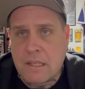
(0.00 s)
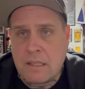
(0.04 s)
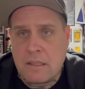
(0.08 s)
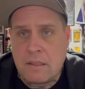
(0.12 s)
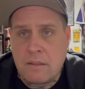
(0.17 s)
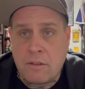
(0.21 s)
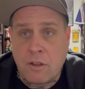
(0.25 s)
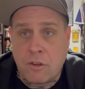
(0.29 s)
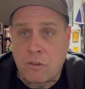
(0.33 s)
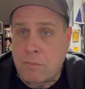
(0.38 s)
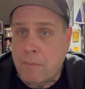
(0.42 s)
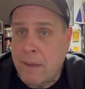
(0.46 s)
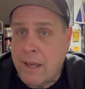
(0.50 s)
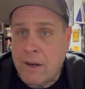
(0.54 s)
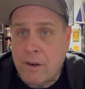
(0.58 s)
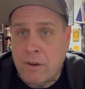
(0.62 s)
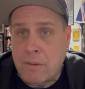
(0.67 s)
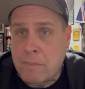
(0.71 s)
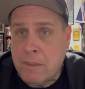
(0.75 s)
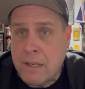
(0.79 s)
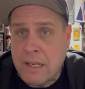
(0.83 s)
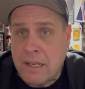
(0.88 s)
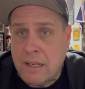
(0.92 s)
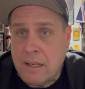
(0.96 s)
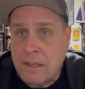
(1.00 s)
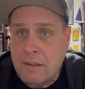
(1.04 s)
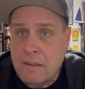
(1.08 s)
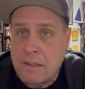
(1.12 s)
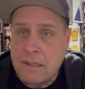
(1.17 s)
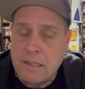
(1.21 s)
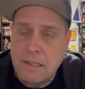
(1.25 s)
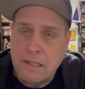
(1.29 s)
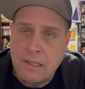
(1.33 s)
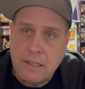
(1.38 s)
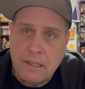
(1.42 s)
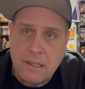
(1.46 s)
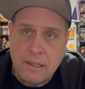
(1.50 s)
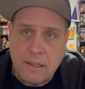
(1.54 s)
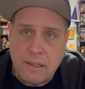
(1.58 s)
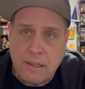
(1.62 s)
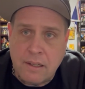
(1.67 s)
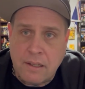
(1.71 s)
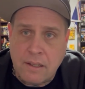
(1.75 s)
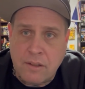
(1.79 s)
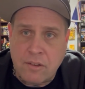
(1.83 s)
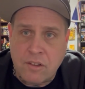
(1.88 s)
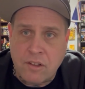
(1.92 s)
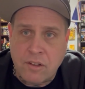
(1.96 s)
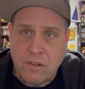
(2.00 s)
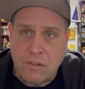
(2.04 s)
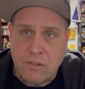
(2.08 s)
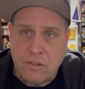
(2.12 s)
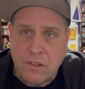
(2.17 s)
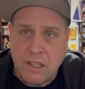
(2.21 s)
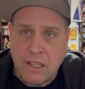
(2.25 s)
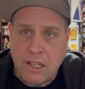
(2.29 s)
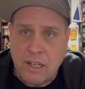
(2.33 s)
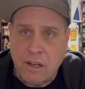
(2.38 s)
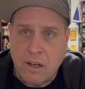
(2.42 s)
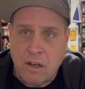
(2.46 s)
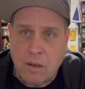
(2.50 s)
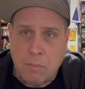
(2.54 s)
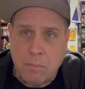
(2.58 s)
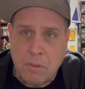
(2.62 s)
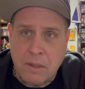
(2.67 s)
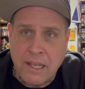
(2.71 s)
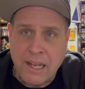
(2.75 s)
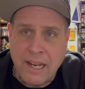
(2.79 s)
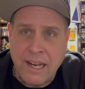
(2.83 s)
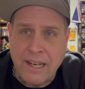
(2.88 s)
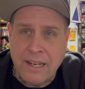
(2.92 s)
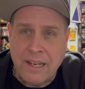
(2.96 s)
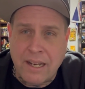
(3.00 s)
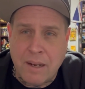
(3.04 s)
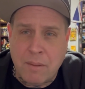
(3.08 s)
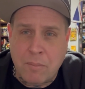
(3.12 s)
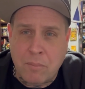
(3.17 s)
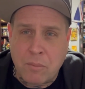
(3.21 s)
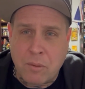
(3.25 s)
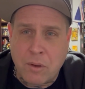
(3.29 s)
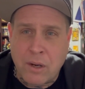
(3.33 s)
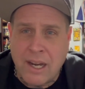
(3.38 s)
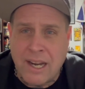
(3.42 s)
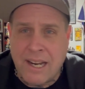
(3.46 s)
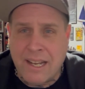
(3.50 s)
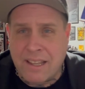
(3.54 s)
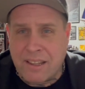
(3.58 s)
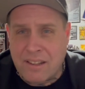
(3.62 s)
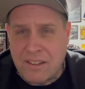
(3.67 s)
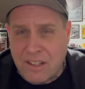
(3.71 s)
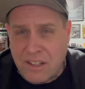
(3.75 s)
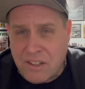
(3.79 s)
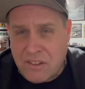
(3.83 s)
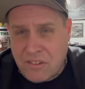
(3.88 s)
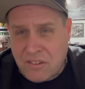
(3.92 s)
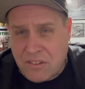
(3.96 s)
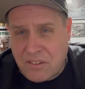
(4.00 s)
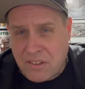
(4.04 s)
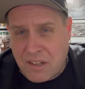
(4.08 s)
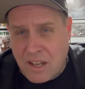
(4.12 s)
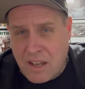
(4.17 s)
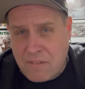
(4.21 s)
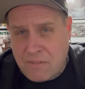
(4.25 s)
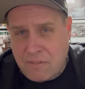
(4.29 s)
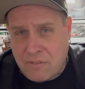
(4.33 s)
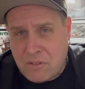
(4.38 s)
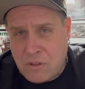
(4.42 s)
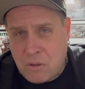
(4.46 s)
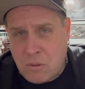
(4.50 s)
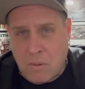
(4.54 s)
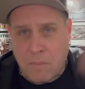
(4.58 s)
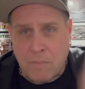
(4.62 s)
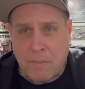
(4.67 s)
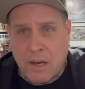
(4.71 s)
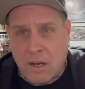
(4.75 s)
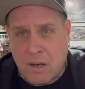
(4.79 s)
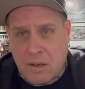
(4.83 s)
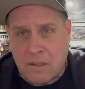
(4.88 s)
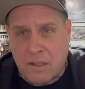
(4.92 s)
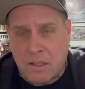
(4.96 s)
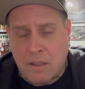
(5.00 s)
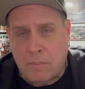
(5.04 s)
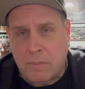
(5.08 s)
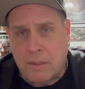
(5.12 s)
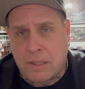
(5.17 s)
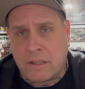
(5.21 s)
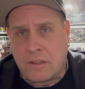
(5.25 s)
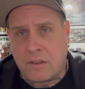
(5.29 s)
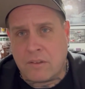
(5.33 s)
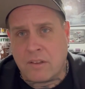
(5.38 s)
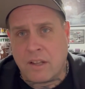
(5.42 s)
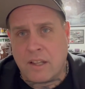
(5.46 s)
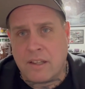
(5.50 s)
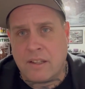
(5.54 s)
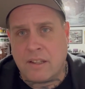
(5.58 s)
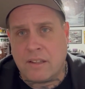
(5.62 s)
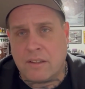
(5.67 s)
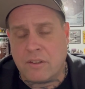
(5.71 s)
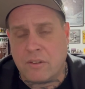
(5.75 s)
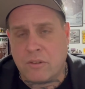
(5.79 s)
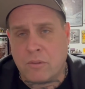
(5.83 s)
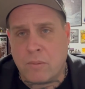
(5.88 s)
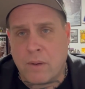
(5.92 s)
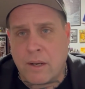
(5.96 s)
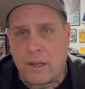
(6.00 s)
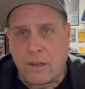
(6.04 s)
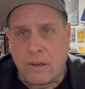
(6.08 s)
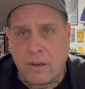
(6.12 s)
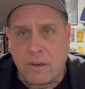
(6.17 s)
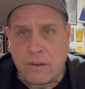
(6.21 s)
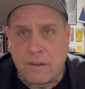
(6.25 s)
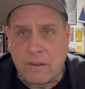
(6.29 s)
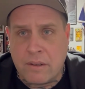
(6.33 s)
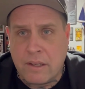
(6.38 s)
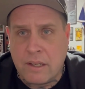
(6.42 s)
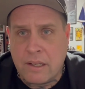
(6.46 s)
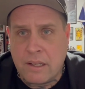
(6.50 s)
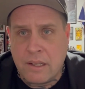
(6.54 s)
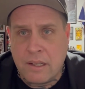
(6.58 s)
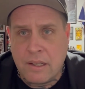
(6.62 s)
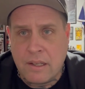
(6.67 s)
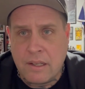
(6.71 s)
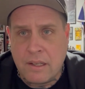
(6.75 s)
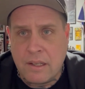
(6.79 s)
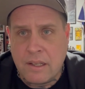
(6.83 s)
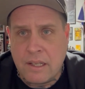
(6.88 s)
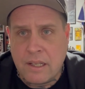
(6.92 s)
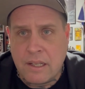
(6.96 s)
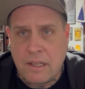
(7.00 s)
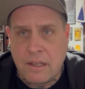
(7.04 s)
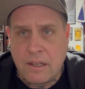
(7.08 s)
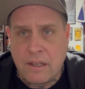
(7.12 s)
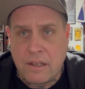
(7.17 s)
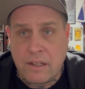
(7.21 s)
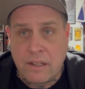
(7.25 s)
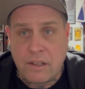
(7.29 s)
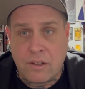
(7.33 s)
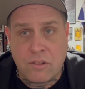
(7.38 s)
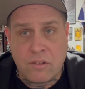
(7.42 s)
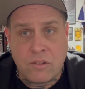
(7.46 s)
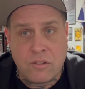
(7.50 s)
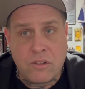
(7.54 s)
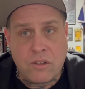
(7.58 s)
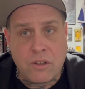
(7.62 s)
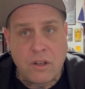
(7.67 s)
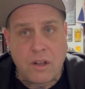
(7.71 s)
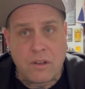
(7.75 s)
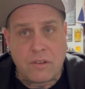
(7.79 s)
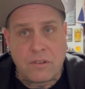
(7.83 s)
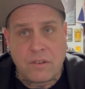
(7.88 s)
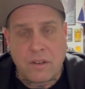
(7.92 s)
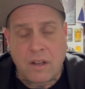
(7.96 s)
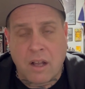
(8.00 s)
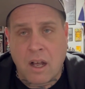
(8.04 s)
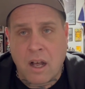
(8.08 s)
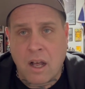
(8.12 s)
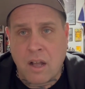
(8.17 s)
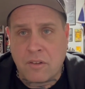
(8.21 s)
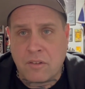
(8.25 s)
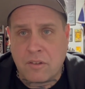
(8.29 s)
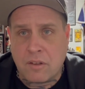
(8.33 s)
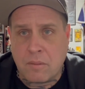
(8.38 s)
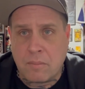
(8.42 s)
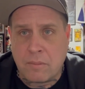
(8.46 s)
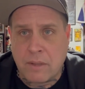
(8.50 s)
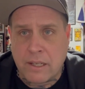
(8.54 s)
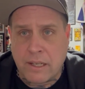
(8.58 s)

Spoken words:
Doesn't matter to me, as long as they get on a plane and bring this stuff to America, because I think this record is just awesome.